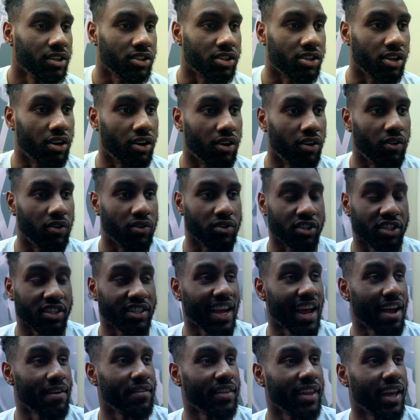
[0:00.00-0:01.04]
So
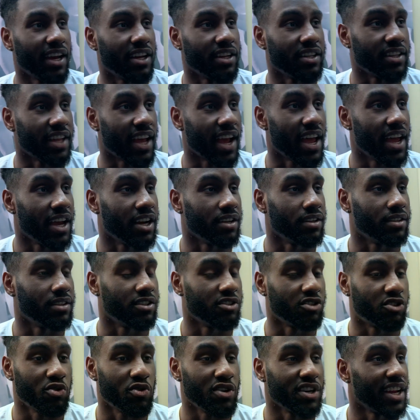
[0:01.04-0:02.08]
just having
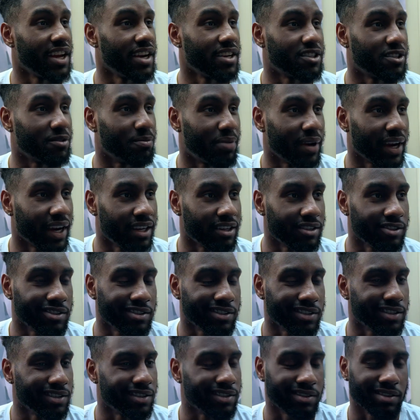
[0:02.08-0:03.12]
the 20 extra
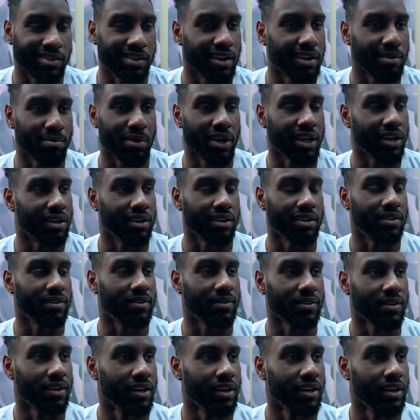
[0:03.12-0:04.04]
pounds is gonna make it